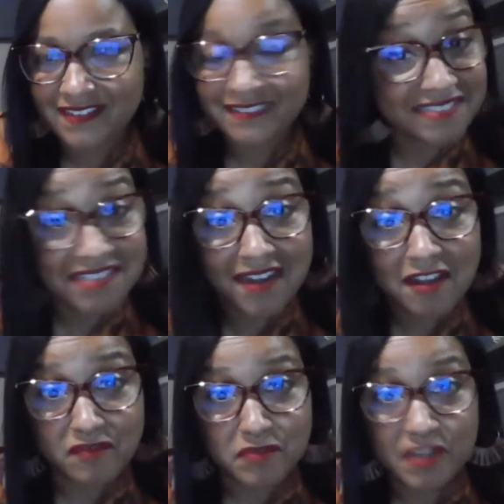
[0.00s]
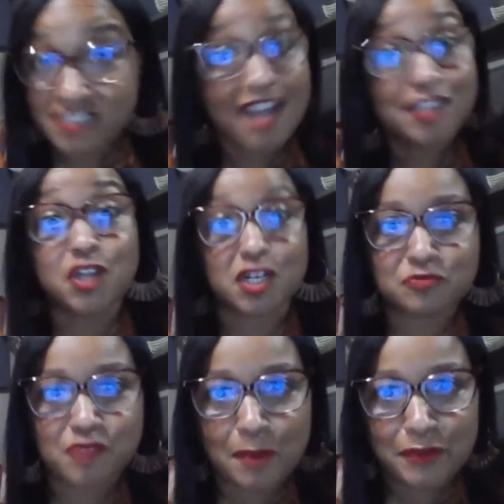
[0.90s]
It's not a government. It's not a church
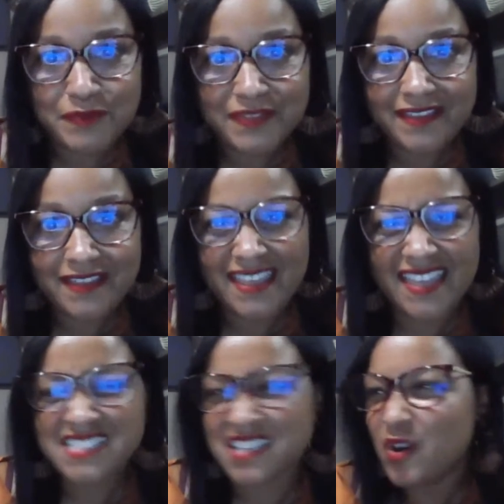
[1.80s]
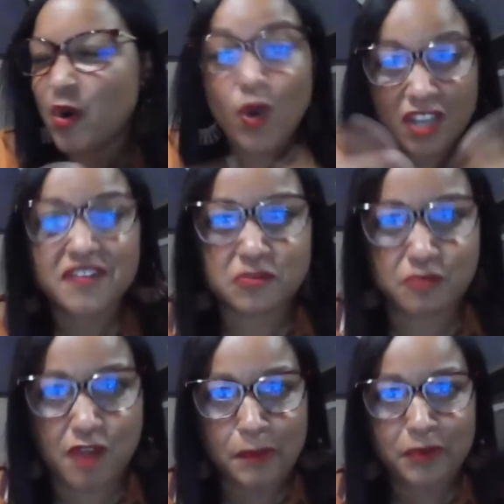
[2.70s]
problem. It's a all of us
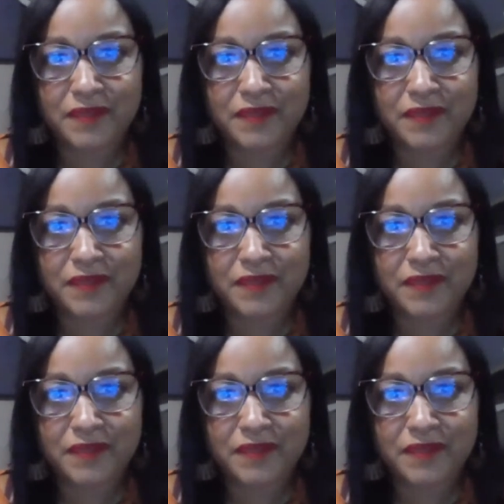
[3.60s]
problem.